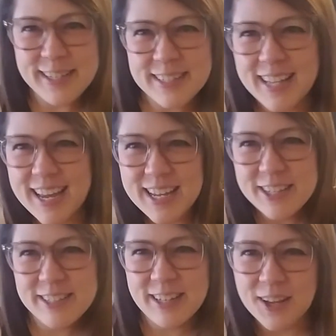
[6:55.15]
like
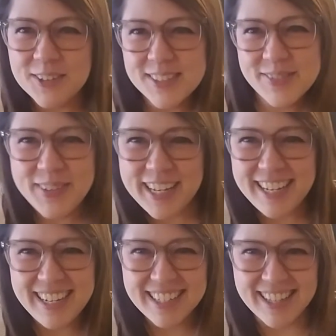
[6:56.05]
tells
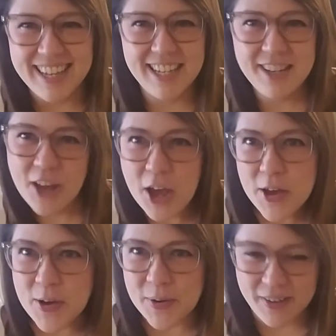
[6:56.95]
me like
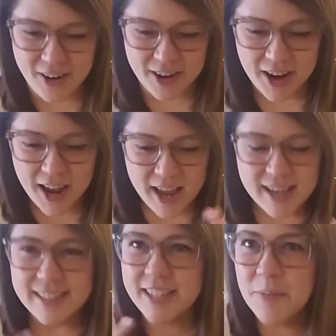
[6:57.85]
no, or
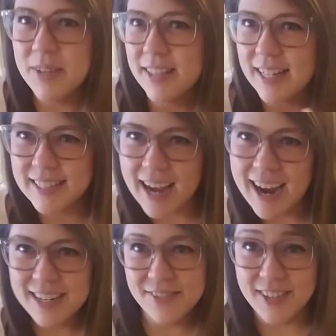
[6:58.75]
something that's
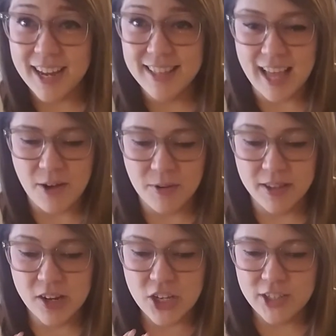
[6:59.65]
kind of like that, where
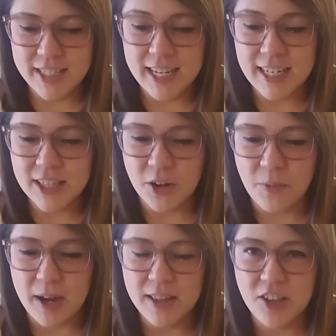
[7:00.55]
they're used to getting their
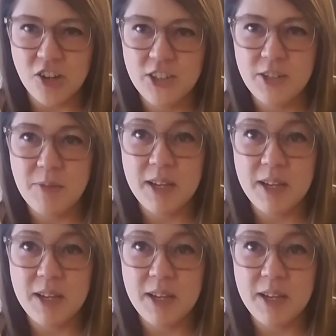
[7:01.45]
way, they're used to being a